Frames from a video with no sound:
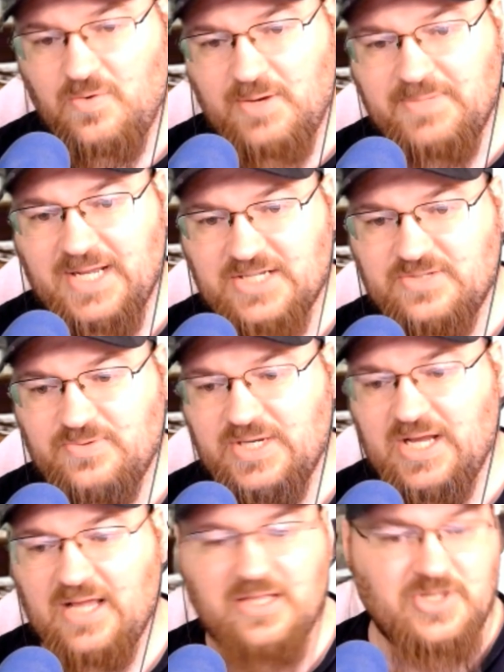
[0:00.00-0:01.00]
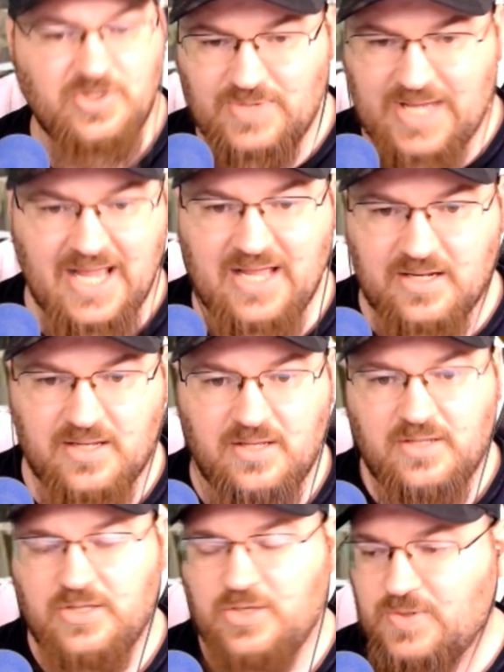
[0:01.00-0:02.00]
next to an island, you can.
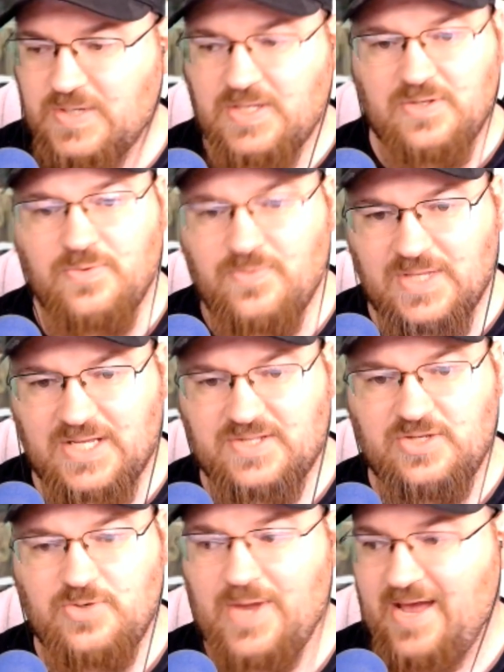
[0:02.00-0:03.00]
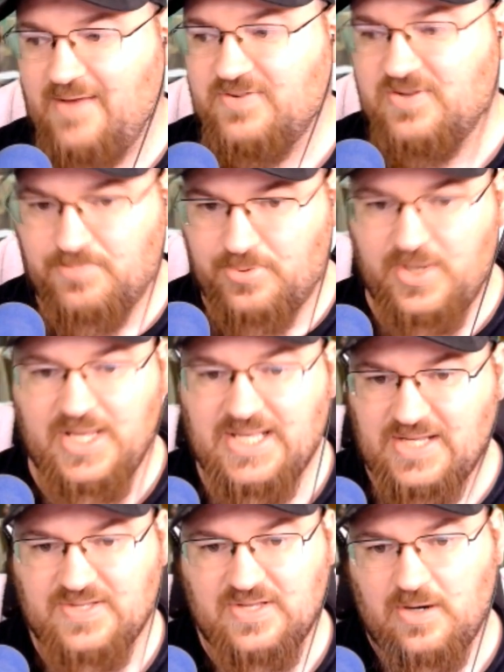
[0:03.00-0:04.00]
You can do this. You have some pretty
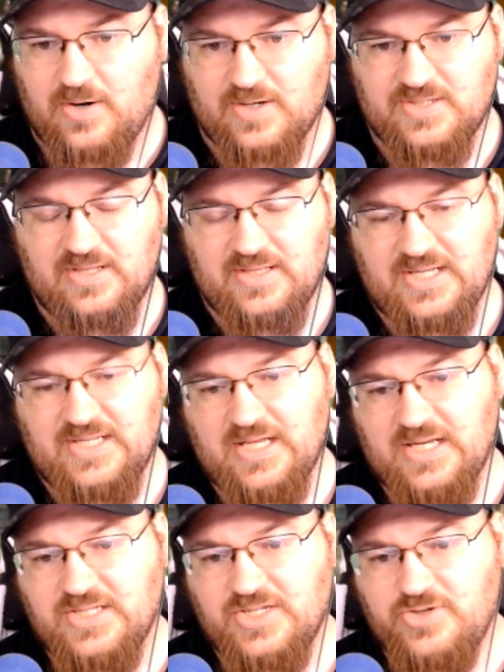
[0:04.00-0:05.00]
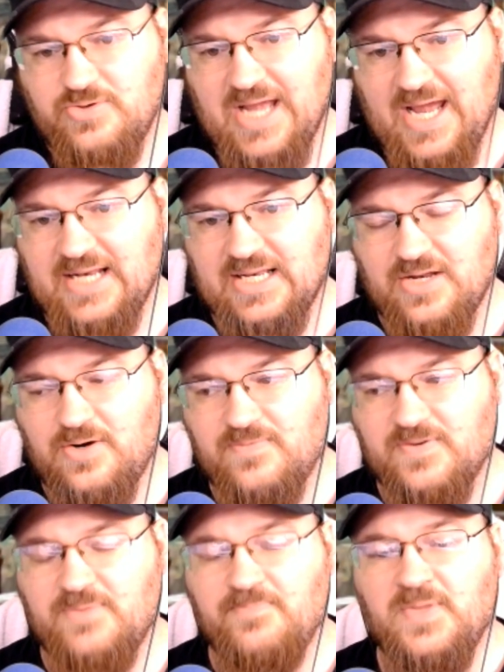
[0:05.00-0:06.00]
decent arcs on these things that you can get
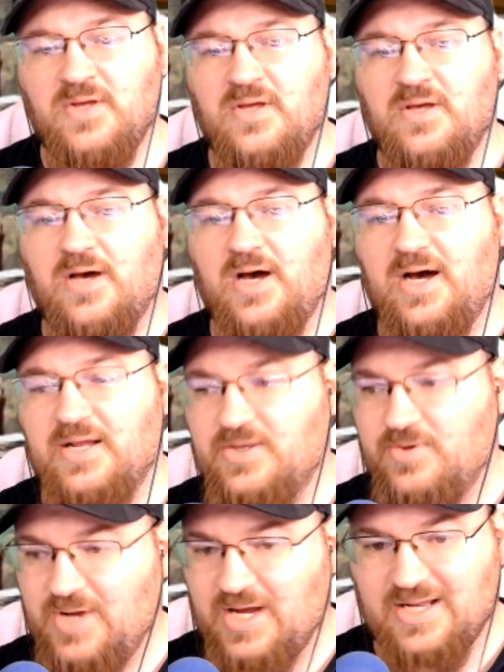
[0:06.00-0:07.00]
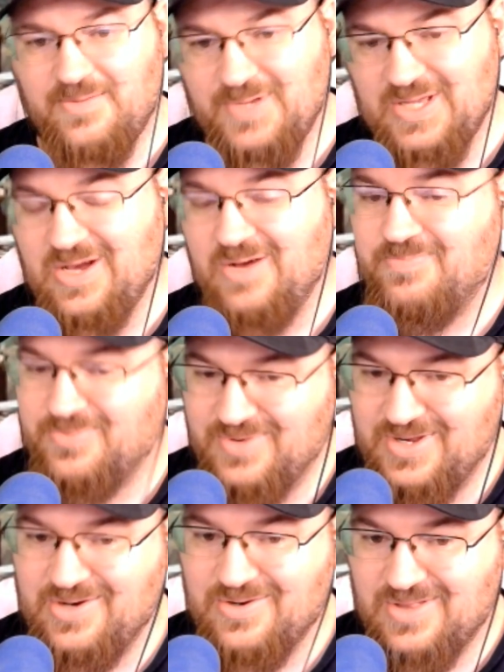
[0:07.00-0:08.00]
over. You're not going to be up
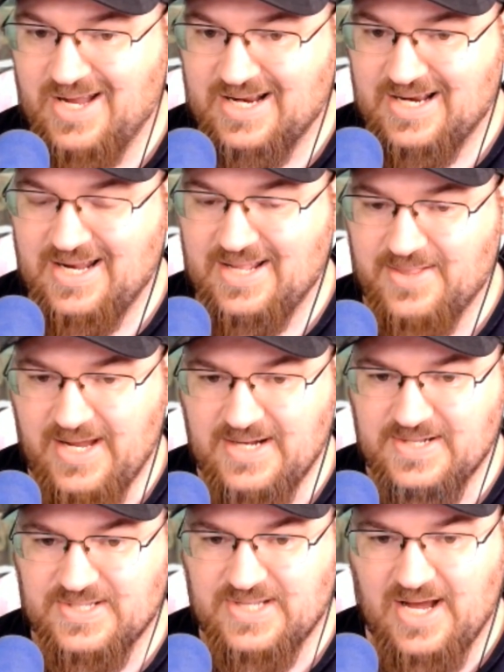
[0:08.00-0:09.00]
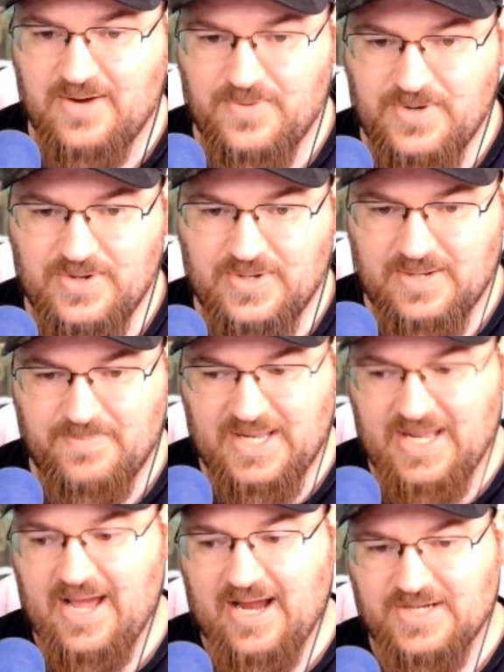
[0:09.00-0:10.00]
near like an Atlanta style where you can
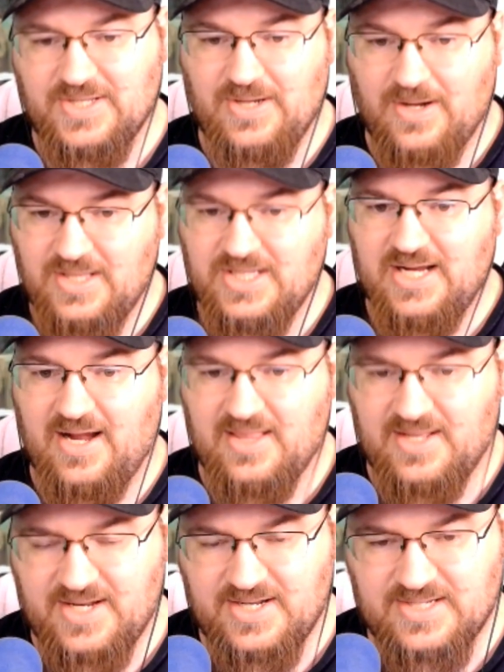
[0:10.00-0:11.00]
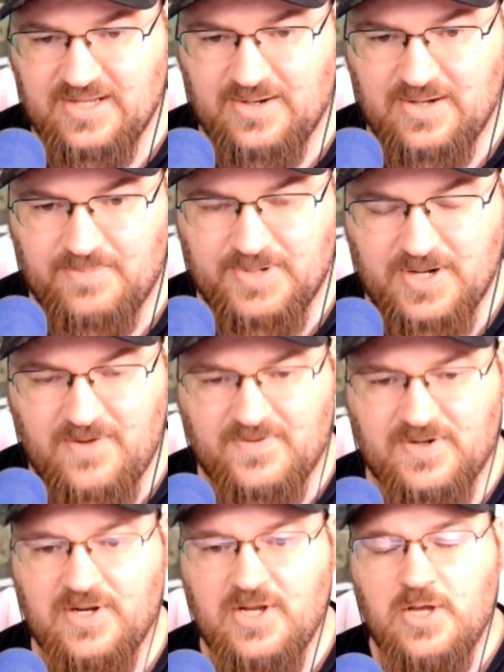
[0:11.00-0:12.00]
be actually on the island and still hump it
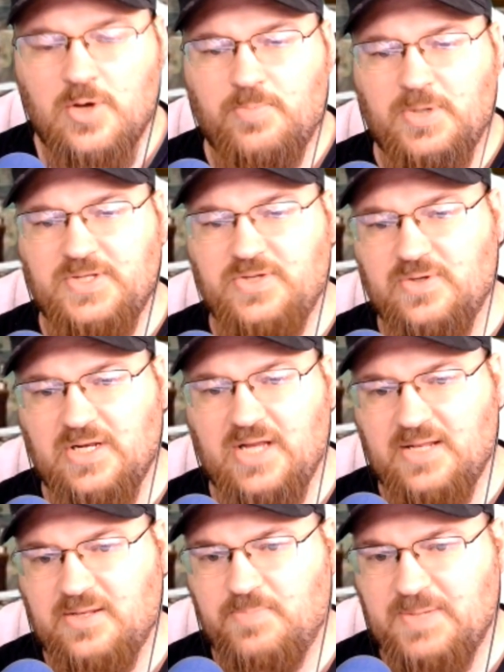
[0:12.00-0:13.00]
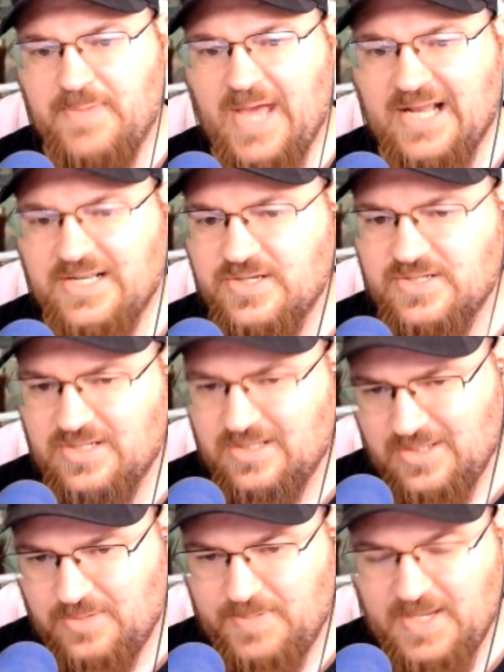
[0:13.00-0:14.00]
over, but you're going to have to be back just a
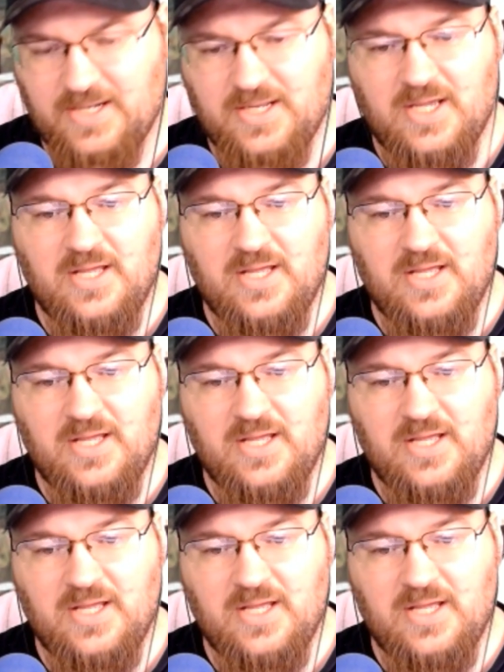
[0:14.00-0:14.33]
little bit.